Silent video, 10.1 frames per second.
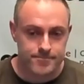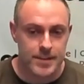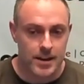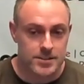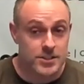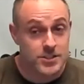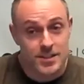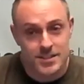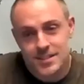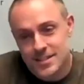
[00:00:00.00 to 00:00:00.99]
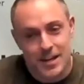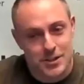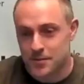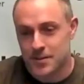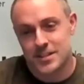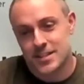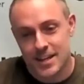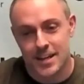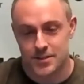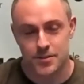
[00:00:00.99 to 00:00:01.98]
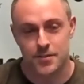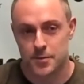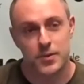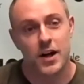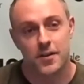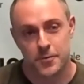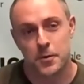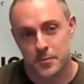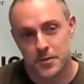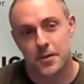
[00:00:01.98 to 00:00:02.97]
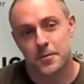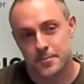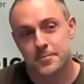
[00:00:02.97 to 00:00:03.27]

Yeah, it's just the nature of it. It's a data-driven platform, so.